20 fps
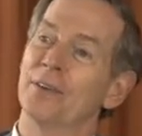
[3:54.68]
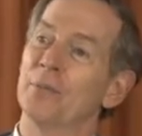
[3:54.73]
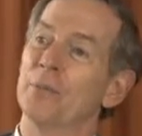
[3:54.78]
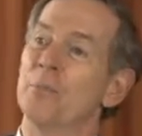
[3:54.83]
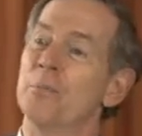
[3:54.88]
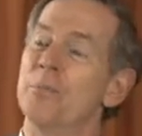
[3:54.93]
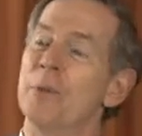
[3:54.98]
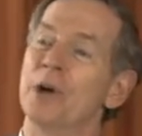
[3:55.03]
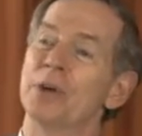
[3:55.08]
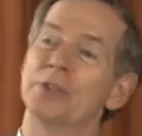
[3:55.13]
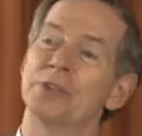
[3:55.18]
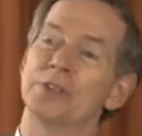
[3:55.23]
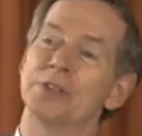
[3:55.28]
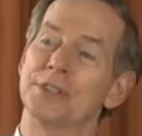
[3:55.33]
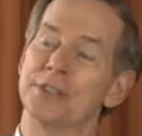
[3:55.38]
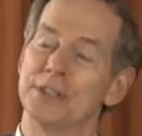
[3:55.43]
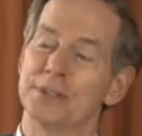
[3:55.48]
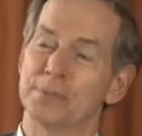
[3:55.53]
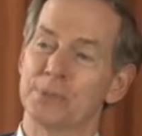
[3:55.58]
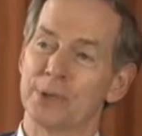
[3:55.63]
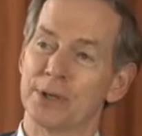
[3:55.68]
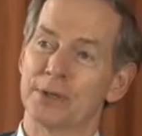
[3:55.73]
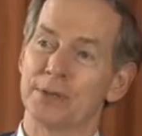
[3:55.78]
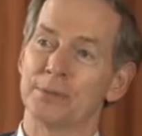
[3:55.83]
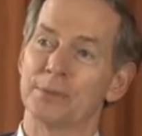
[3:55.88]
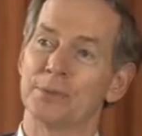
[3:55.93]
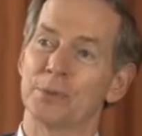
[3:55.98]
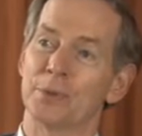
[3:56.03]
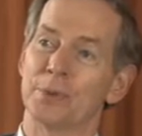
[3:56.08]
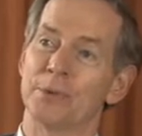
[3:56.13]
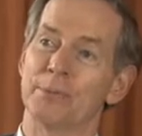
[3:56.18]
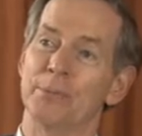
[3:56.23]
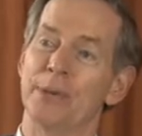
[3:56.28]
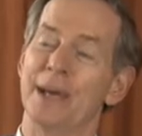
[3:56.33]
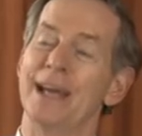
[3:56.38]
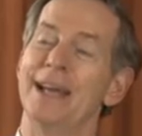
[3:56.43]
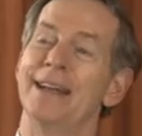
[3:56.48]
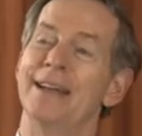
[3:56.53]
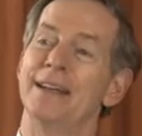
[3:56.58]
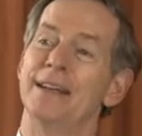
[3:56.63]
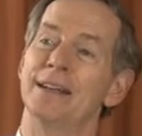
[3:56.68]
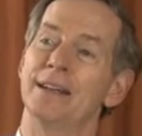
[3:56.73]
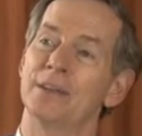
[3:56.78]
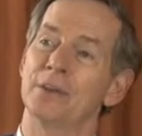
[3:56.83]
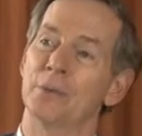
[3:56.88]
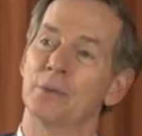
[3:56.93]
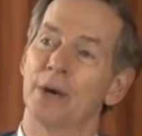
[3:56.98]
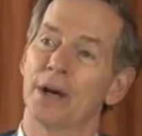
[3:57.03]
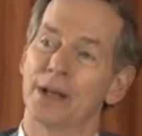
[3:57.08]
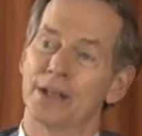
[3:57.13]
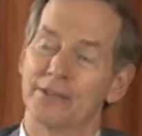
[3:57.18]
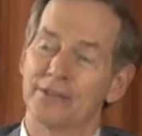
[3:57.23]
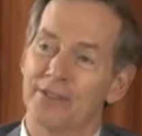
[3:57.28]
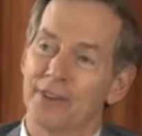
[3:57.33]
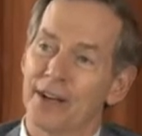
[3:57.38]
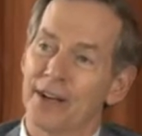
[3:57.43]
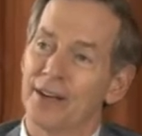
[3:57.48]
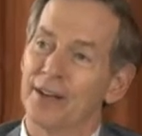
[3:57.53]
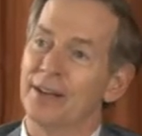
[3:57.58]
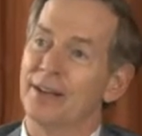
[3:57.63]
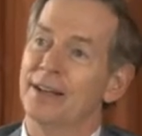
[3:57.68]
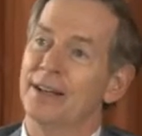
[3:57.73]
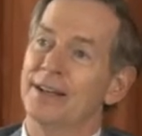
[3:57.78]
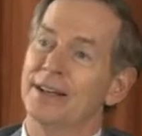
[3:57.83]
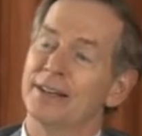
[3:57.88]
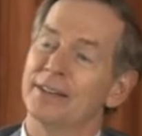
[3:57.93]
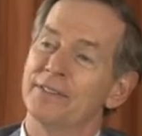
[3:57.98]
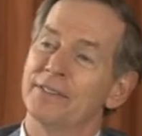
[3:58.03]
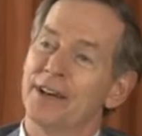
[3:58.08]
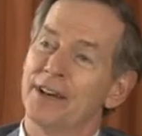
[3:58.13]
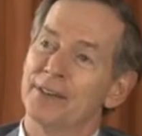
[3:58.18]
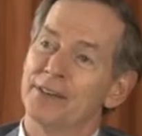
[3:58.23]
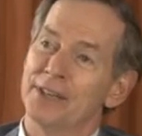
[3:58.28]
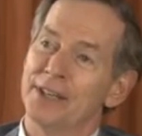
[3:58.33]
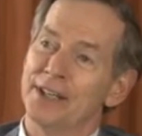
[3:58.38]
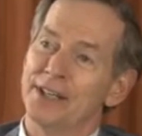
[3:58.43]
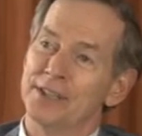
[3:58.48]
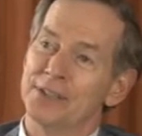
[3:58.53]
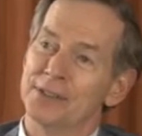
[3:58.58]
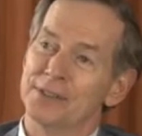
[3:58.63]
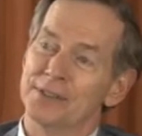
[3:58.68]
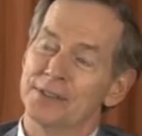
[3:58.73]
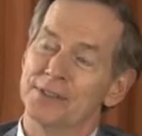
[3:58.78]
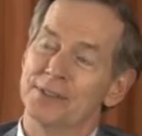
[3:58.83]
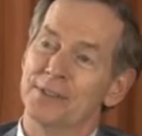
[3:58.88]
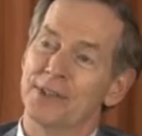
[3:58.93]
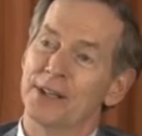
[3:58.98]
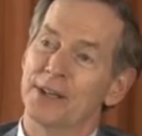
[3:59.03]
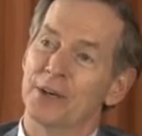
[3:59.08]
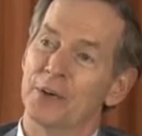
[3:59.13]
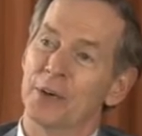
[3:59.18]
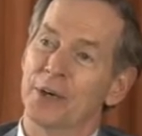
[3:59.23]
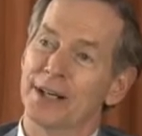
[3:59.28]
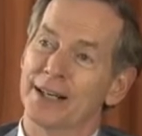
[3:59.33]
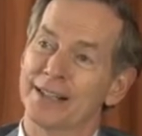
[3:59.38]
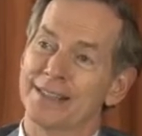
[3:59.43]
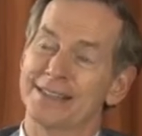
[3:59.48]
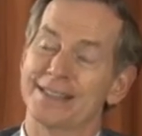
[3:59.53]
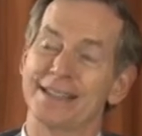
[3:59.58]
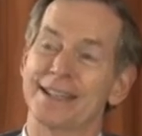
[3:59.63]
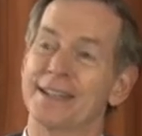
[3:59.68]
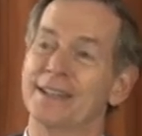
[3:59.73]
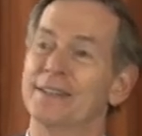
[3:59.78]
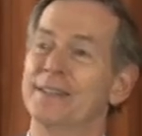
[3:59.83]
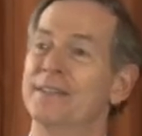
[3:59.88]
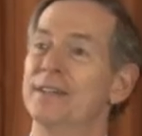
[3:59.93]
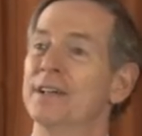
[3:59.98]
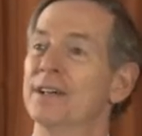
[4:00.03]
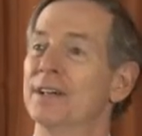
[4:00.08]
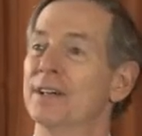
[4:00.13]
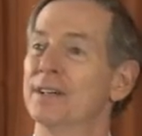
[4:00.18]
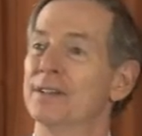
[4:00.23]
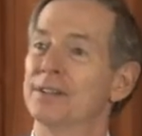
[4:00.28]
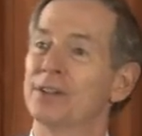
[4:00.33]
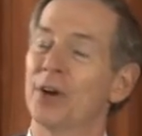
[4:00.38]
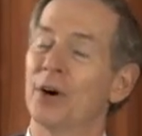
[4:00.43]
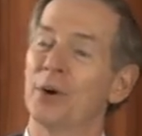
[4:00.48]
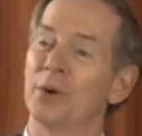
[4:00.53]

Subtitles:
most of these programs were abandoned, and the Rockefeller Foundations very quickly said to